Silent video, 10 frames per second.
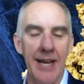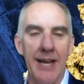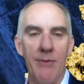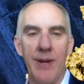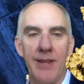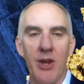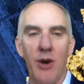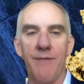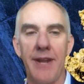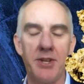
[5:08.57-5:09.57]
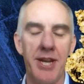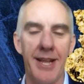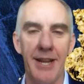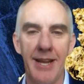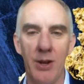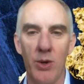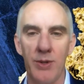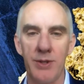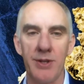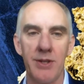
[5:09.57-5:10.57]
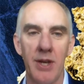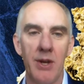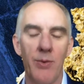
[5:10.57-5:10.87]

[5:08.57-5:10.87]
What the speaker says: with confidentiality clauses